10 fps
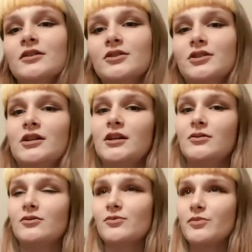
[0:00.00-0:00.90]

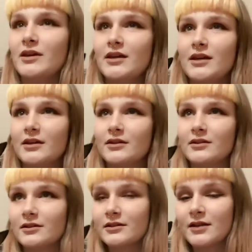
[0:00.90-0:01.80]
She will be
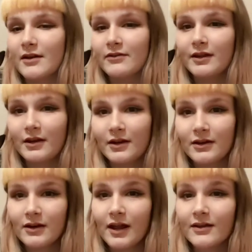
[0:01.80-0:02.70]

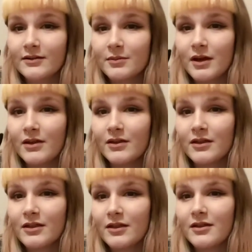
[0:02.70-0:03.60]
7 next
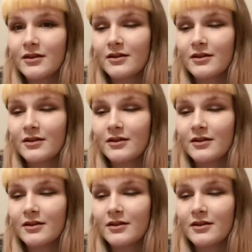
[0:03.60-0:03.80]
month,